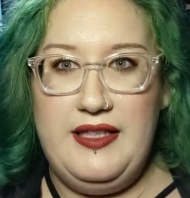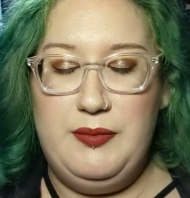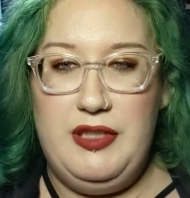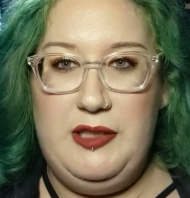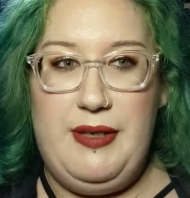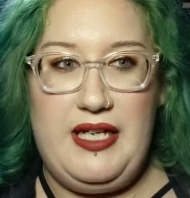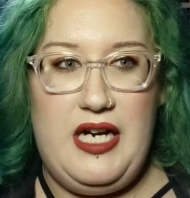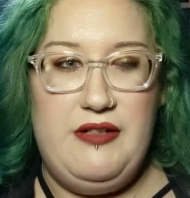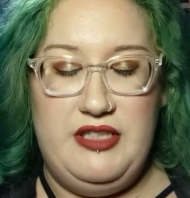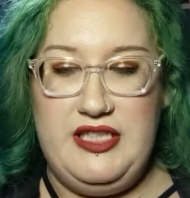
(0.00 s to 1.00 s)
at the
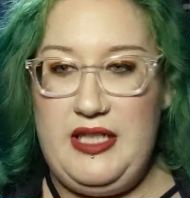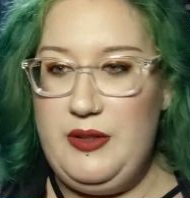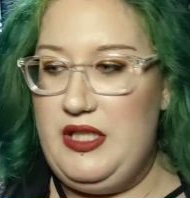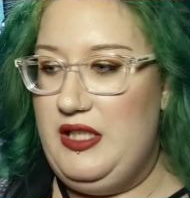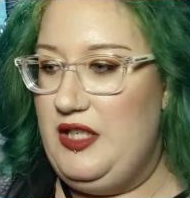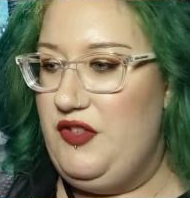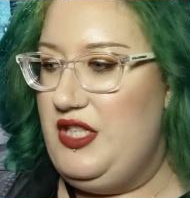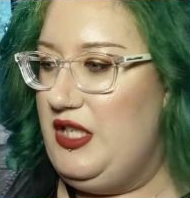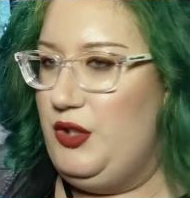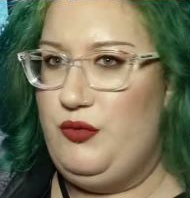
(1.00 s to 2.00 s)
playback, I realized that I was telling
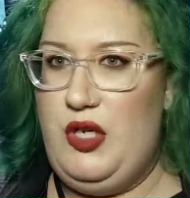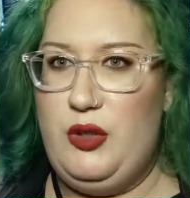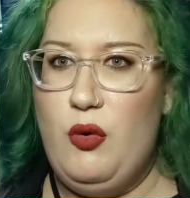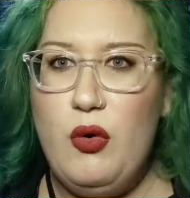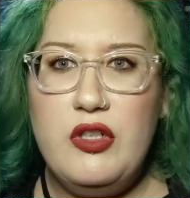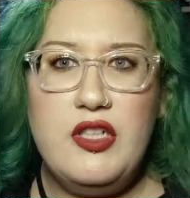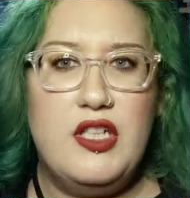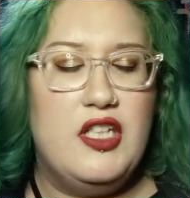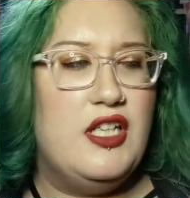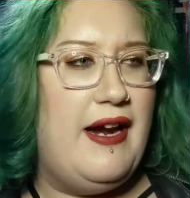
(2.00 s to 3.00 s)
everything in the wrong
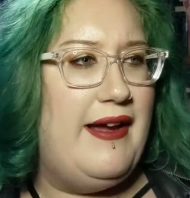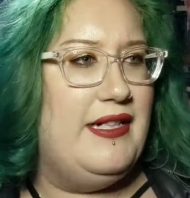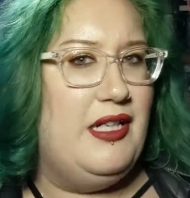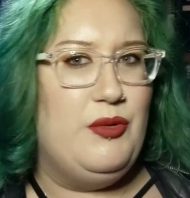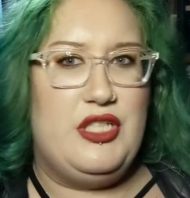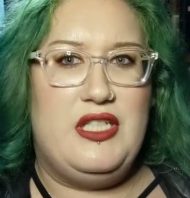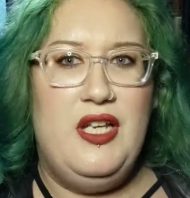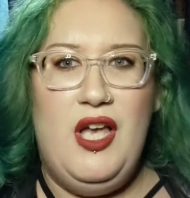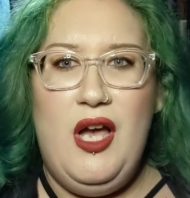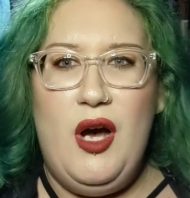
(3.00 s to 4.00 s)
order and it was
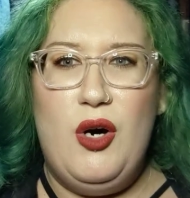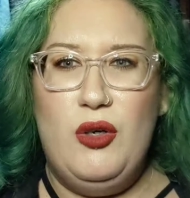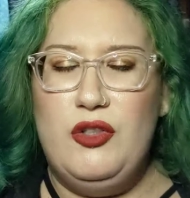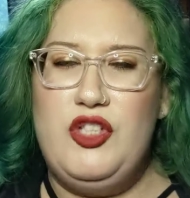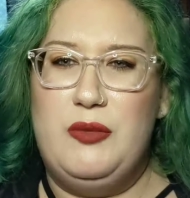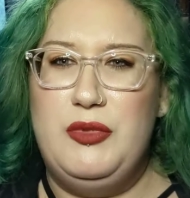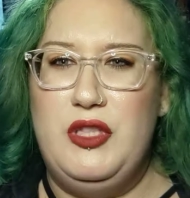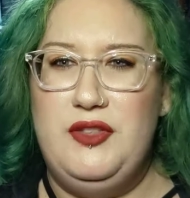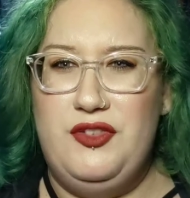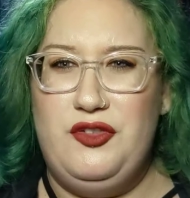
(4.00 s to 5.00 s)
just a whole
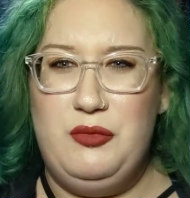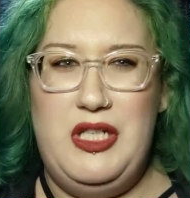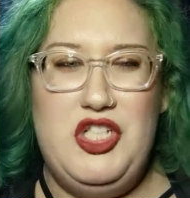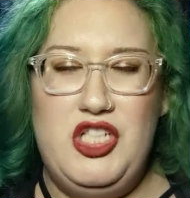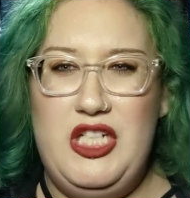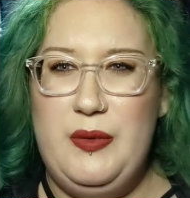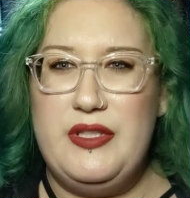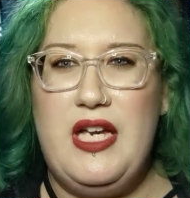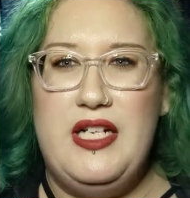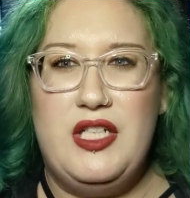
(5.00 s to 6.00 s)
jumble of information. It
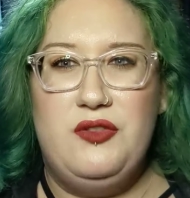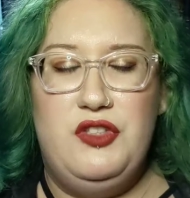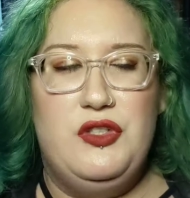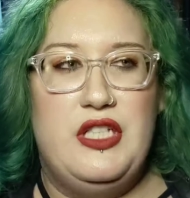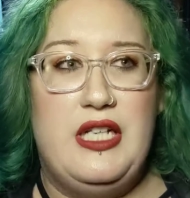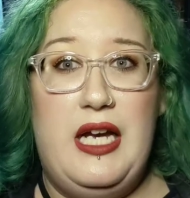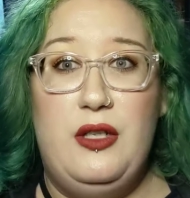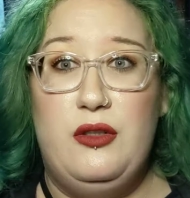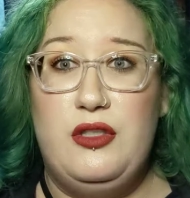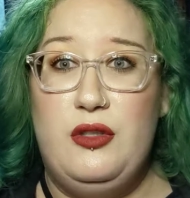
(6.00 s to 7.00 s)
was kind of confusing.
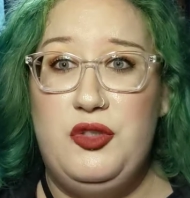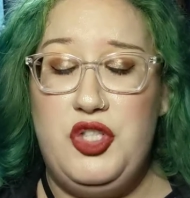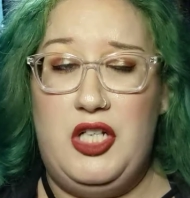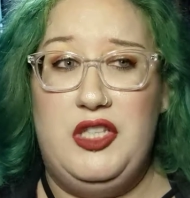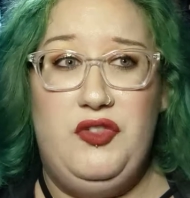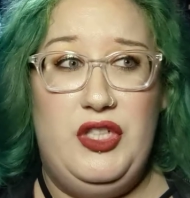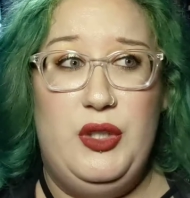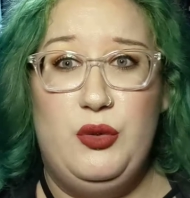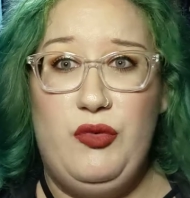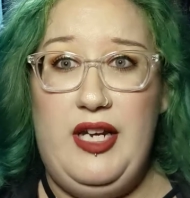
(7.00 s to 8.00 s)
I also shot the
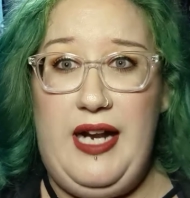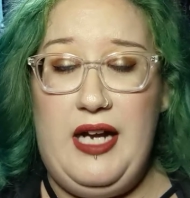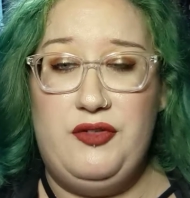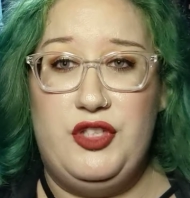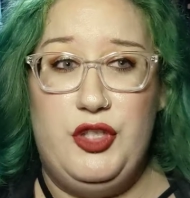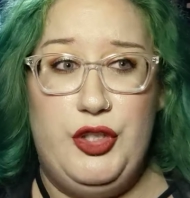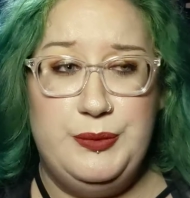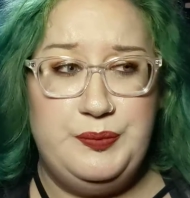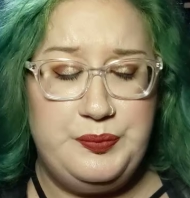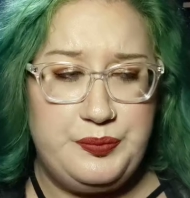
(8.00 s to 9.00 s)
video right
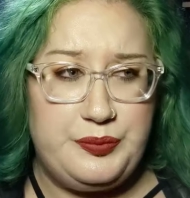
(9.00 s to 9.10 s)
after